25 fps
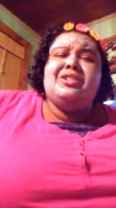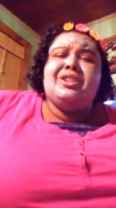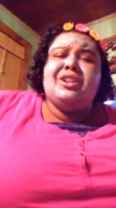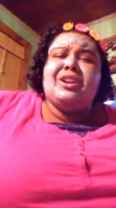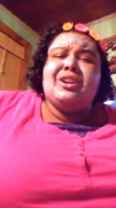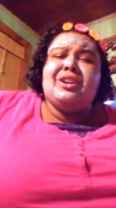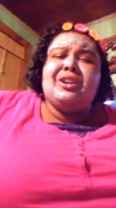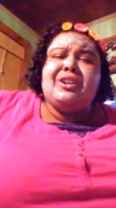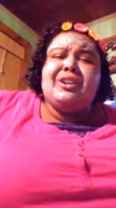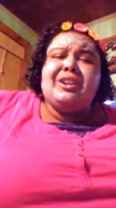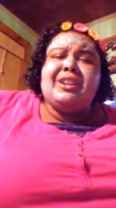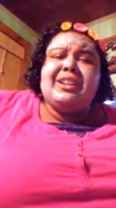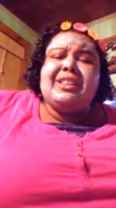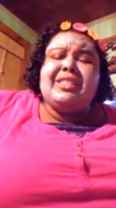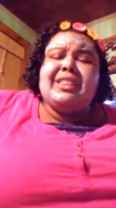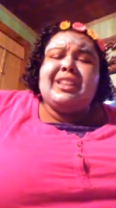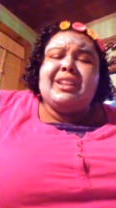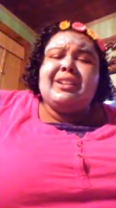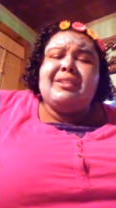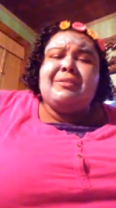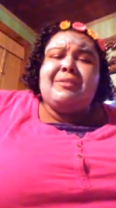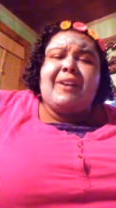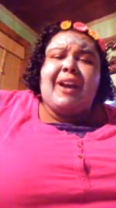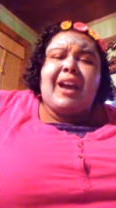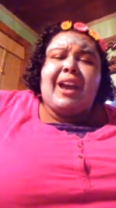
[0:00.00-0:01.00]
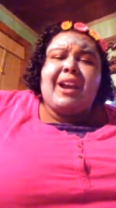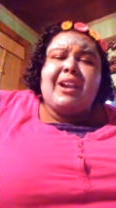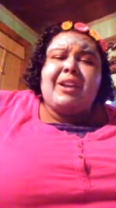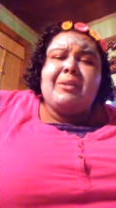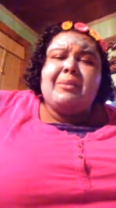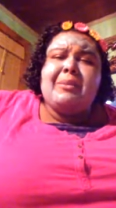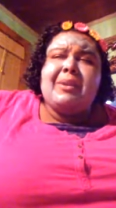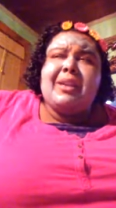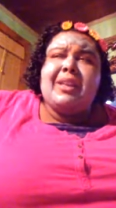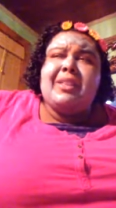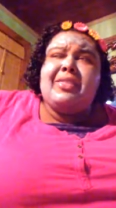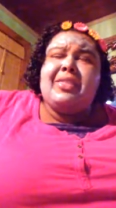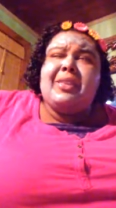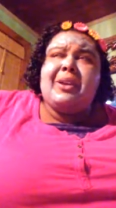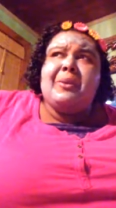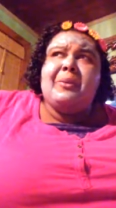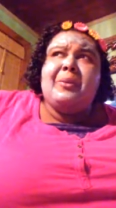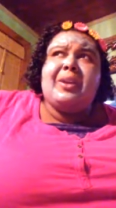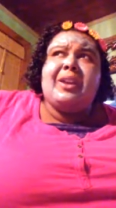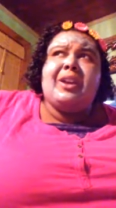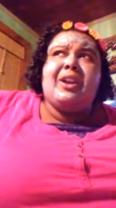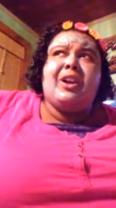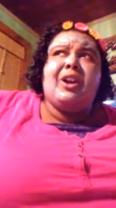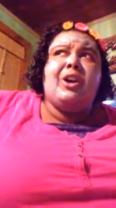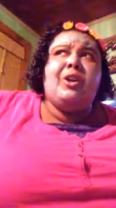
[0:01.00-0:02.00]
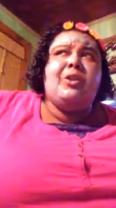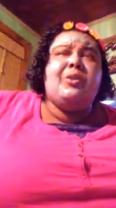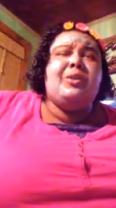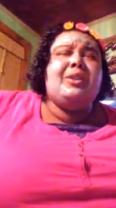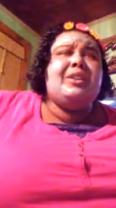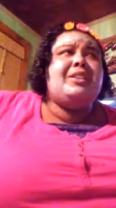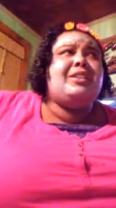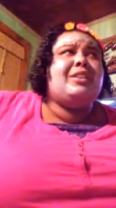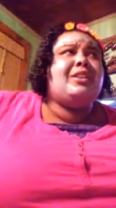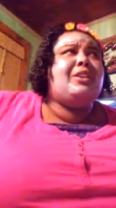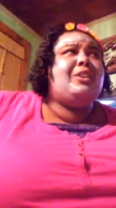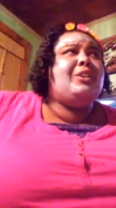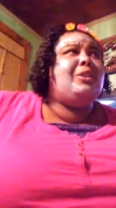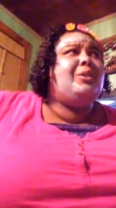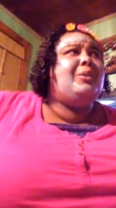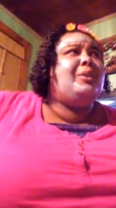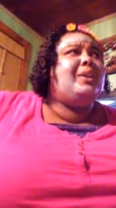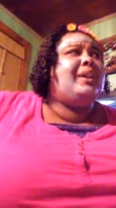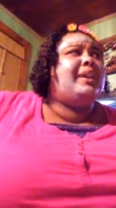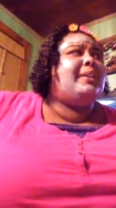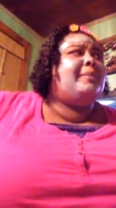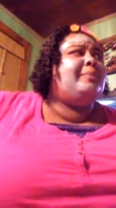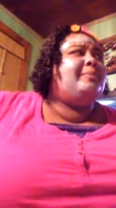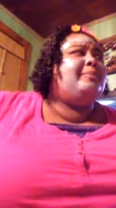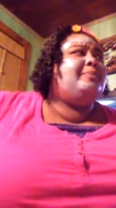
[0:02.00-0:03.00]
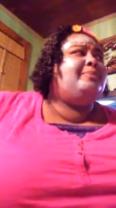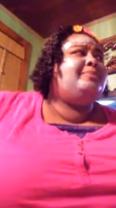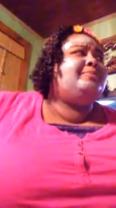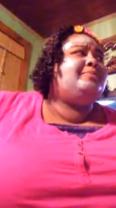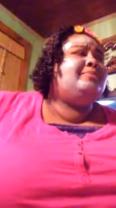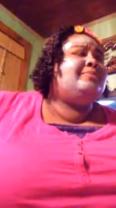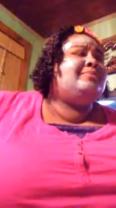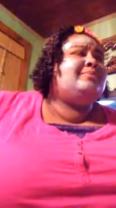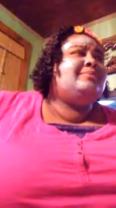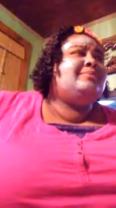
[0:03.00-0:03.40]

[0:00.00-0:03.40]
dirt in the environment that we go into and